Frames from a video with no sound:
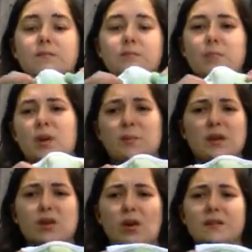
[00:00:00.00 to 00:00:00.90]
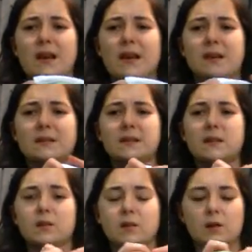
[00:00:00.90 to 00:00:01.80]
pretty much all day
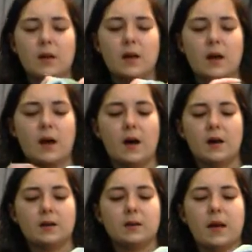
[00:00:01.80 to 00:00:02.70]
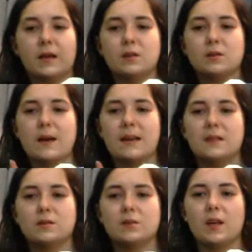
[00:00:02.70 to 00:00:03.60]
until, my
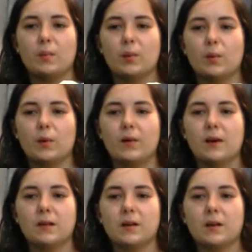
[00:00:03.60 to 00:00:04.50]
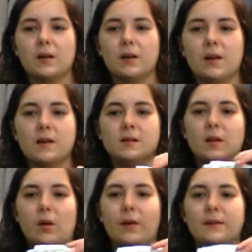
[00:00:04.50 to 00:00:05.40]
kids usually get poop around here.
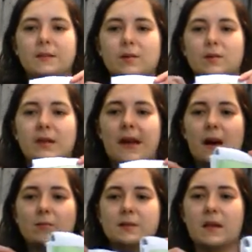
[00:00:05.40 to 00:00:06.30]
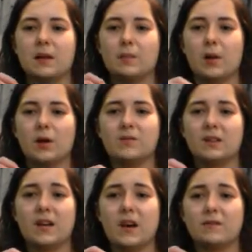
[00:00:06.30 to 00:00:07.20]
So until the outside part of the
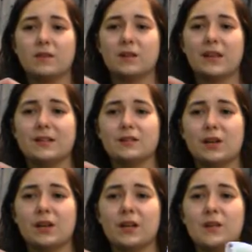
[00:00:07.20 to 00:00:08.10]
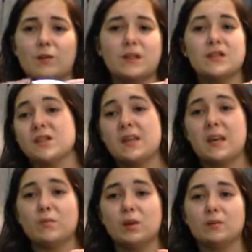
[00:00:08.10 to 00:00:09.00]
cover gets dirty, you can just
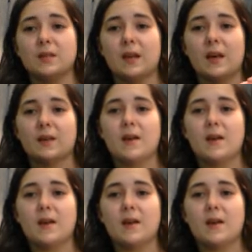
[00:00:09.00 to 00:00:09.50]
keep using it.